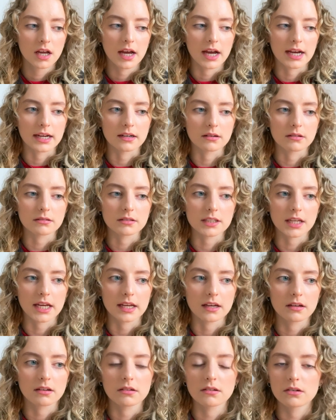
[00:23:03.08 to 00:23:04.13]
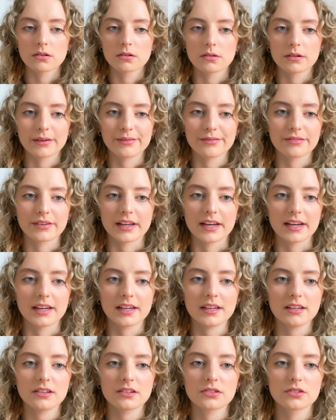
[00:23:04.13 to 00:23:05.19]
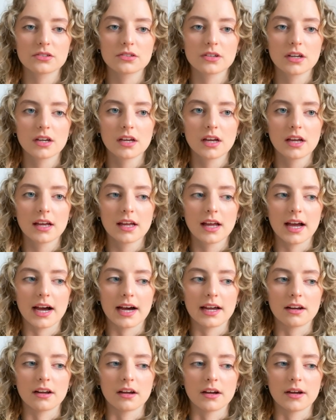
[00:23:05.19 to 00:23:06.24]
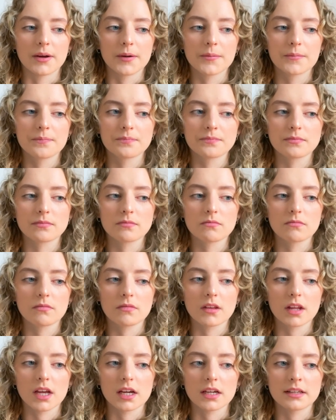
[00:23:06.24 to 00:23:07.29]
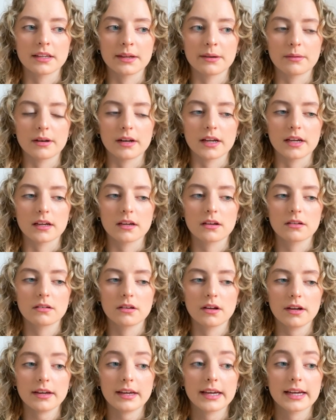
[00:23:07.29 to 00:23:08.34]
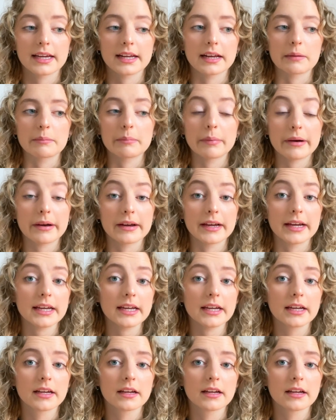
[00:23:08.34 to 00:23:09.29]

And I was like, oh, I finished. And they were like, okay, like, bye.